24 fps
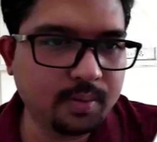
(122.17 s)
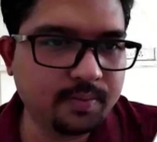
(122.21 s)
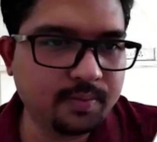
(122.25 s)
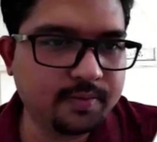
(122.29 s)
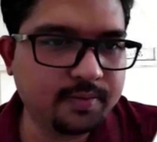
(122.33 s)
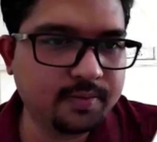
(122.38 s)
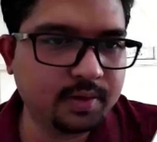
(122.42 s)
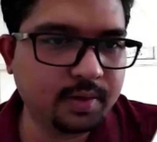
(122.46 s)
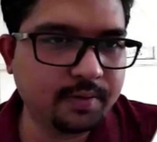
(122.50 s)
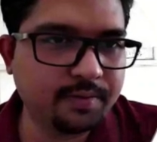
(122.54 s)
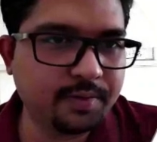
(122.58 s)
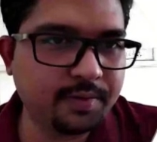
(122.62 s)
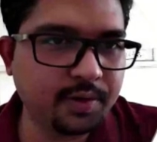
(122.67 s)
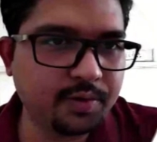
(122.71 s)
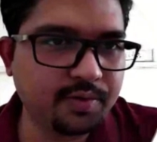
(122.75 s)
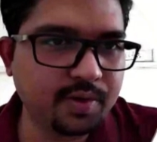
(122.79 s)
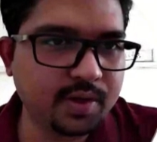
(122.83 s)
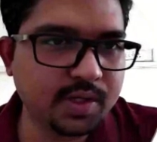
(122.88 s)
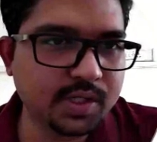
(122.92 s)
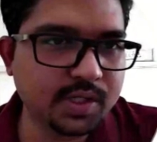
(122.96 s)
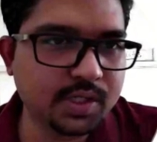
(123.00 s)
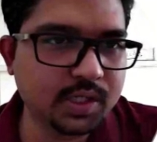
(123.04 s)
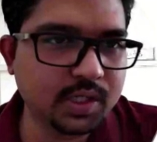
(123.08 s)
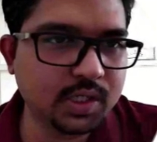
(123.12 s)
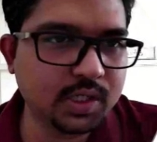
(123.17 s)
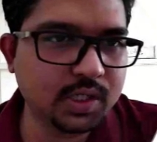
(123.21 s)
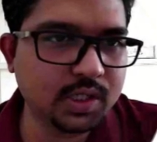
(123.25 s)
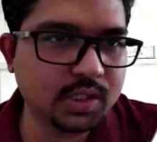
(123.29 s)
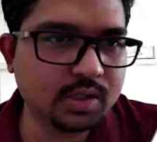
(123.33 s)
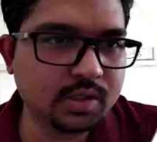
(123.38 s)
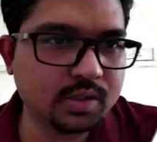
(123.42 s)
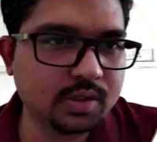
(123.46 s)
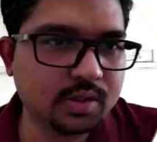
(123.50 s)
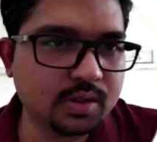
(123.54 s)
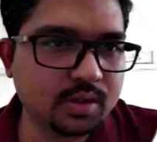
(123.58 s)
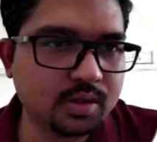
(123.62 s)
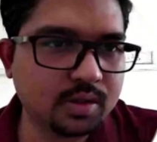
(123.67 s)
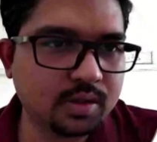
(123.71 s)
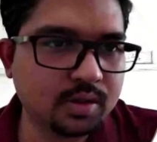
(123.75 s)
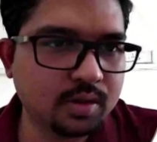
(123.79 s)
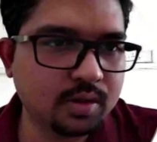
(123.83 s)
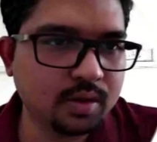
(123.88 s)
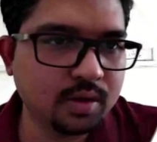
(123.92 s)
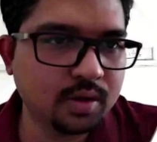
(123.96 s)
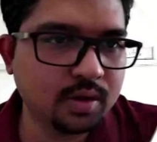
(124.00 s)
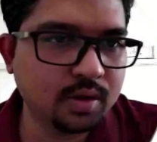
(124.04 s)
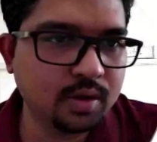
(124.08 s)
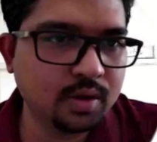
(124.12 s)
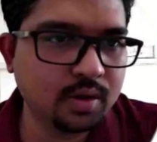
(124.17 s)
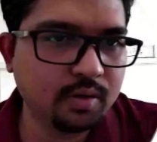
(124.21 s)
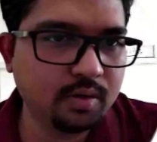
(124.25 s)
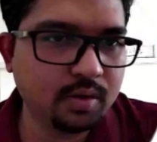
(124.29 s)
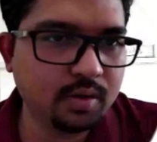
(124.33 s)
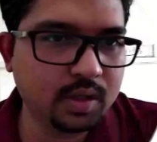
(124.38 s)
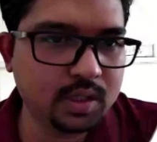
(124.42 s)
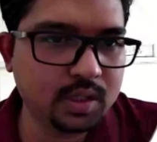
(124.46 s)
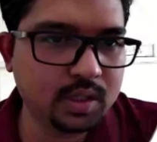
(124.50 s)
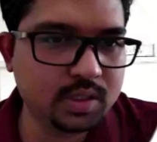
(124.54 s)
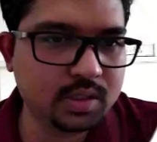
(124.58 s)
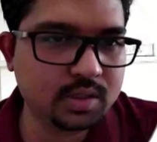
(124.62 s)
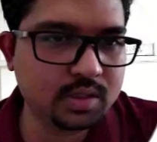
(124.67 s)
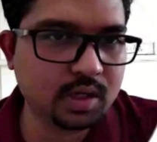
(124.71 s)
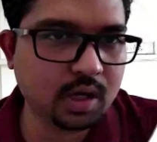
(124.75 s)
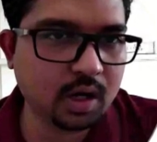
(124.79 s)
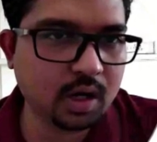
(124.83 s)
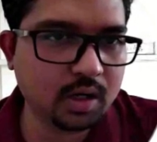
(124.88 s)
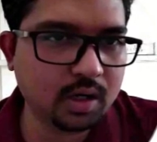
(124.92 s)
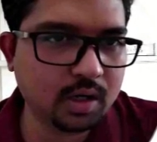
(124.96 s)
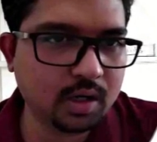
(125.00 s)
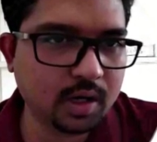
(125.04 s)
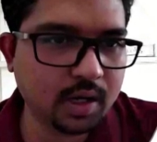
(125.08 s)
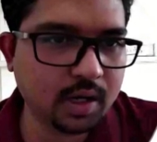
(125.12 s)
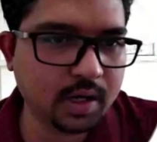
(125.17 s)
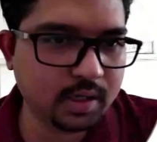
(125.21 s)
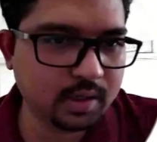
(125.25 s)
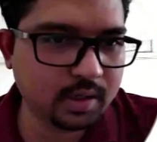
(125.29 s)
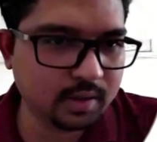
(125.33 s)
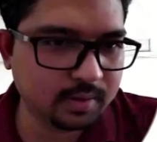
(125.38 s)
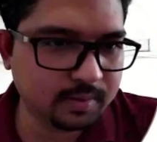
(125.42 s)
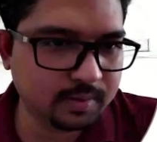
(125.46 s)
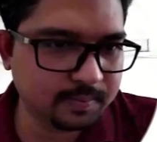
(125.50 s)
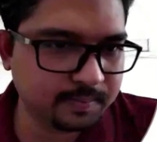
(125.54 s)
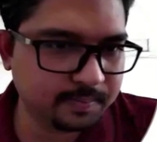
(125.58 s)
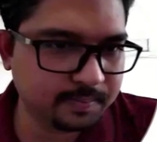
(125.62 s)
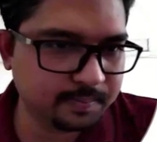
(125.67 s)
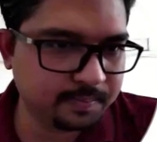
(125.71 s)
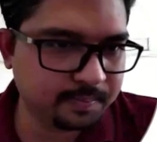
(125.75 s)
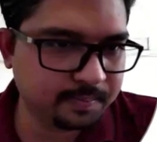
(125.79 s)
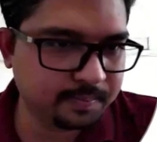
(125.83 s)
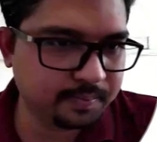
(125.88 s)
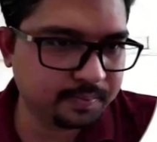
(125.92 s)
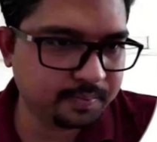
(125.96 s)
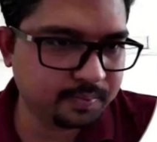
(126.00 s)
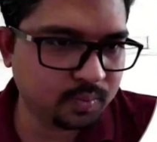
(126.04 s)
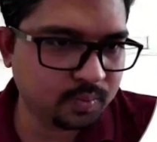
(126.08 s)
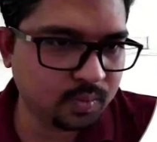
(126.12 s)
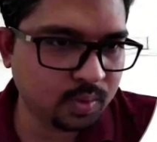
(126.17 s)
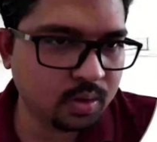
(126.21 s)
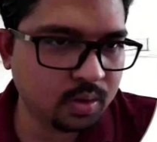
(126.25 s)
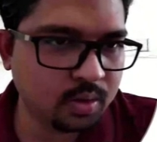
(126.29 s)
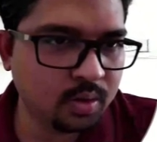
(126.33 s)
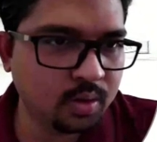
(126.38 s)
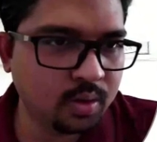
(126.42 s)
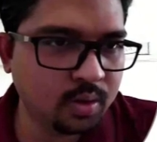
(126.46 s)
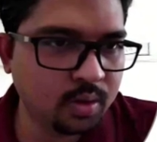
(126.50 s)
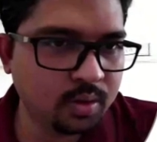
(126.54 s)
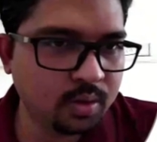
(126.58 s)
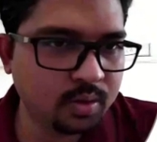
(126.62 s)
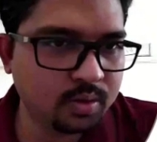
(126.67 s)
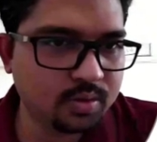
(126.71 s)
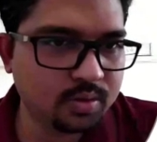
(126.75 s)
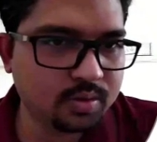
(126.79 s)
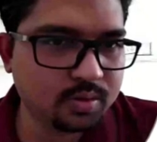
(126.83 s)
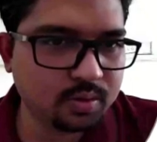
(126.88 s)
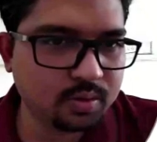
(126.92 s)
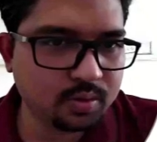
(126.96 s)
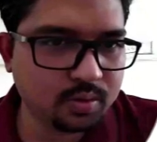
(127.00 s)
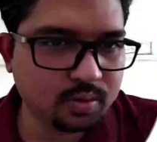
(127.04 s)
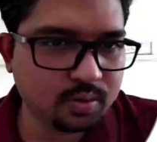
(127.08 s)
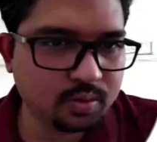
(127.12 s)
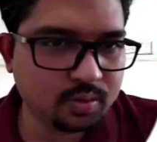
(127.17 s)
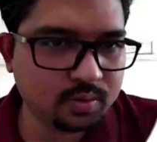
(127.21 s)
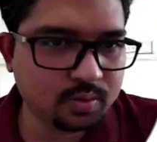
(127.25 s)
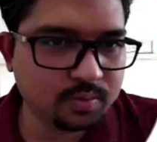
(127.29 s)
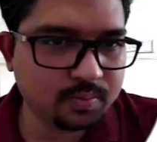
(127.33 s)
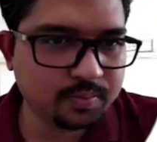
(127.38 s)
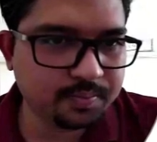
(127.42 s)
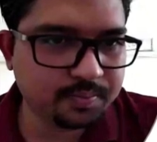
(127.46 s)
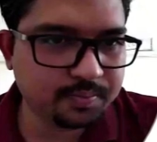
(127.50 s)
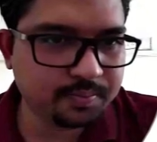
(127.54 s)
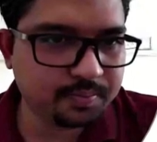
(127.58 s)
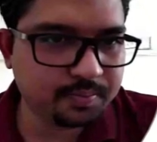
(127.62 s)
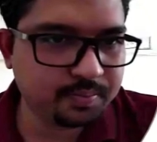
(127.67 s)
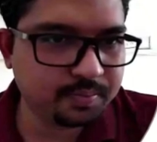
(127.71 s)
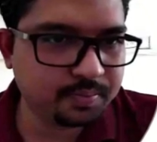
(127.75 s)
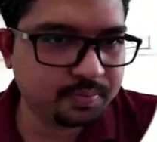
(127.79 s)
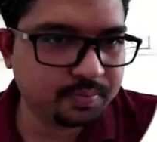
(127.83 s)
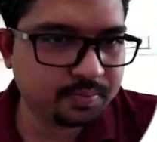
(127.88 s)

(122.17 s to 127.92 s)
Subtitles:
above the frequencies will start, right? So